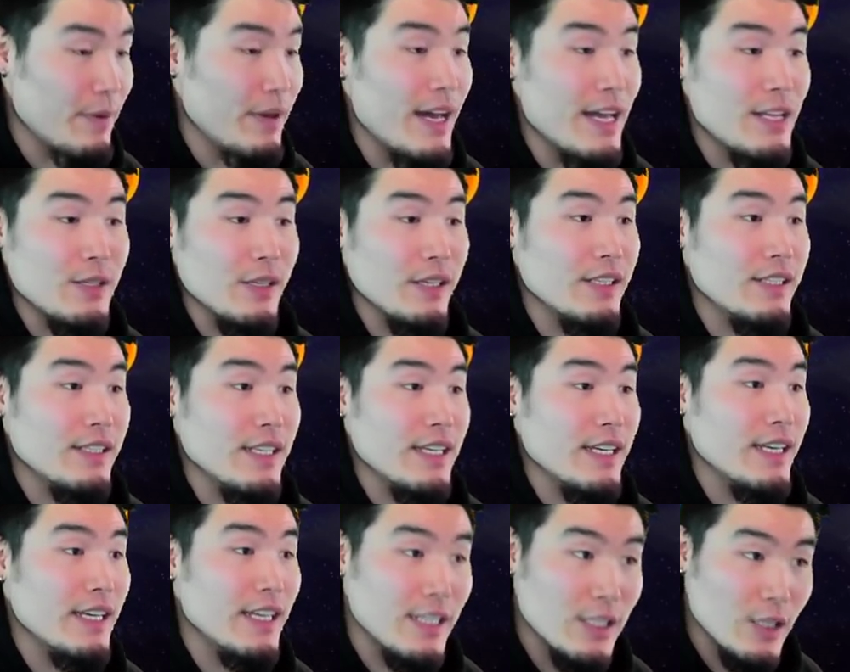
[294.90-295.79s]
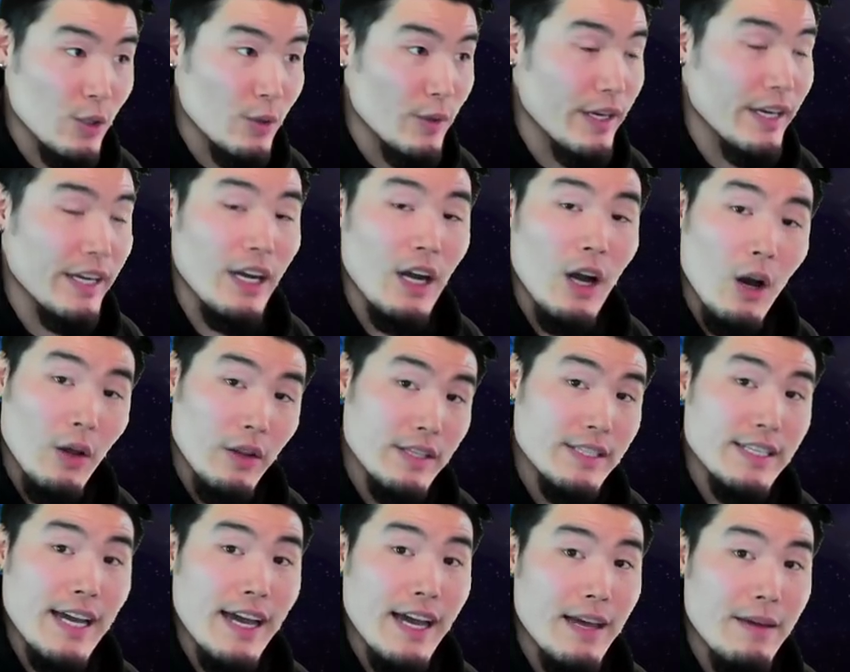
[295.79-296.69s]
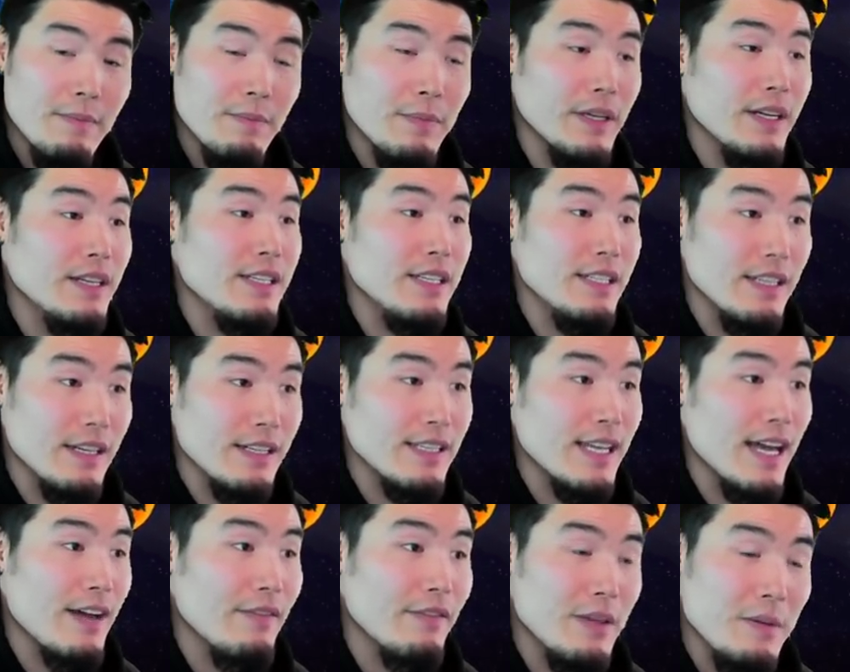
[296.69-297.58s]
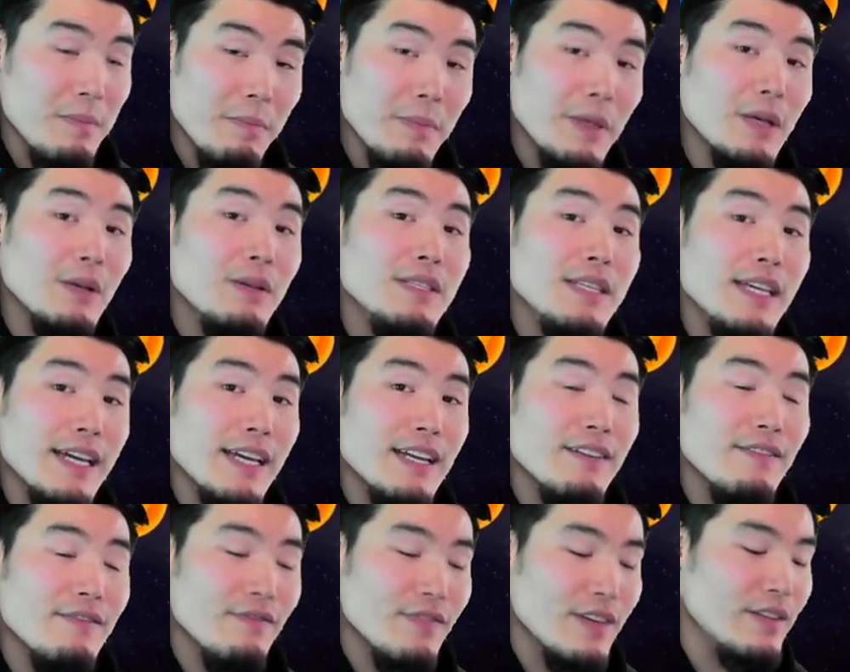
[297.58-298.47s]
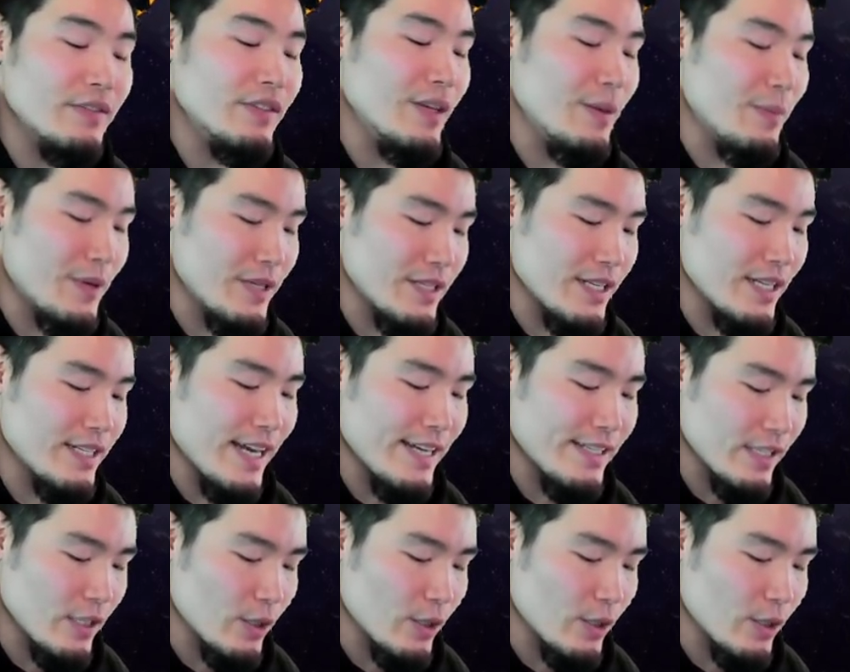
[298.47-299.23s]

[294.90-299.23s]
As you can see, he's critting all the time because he does have the built-in 50% chance to